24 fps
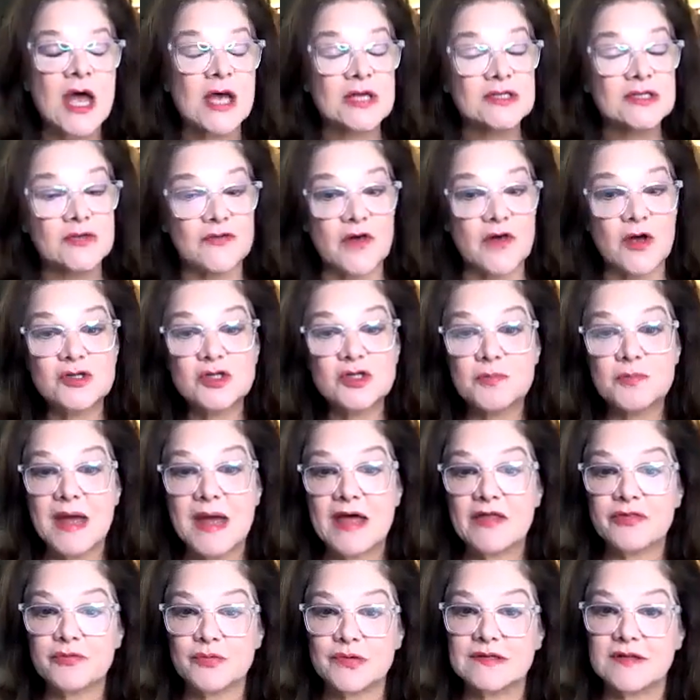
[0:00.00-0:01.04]
So those are
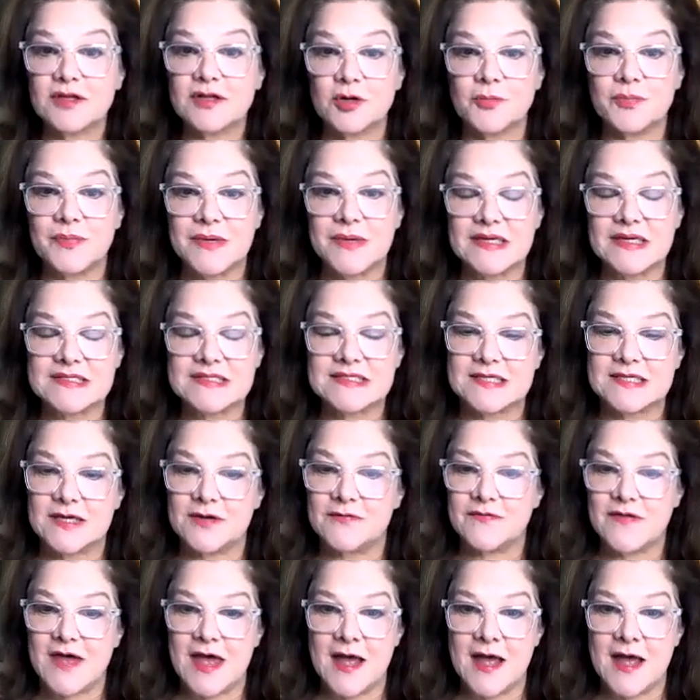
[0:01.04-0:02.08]
my 3 little bits of